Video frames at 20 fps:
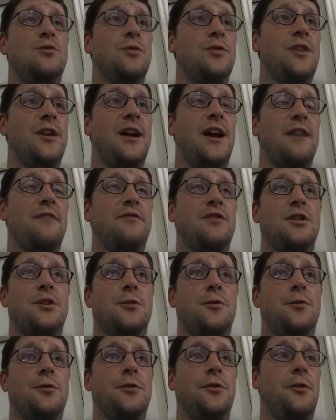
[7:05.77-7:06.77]
when they got a
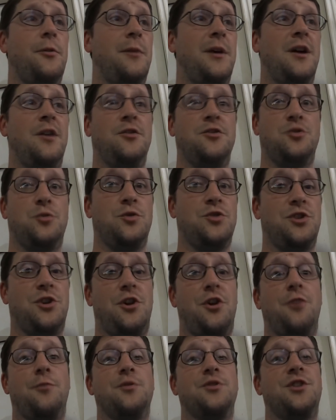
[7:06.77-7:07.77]
vehicle that the mileage wasn't
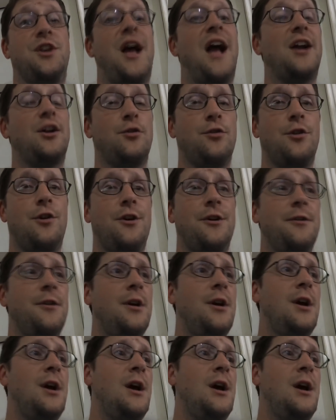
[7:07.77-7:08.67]
100% accurate on.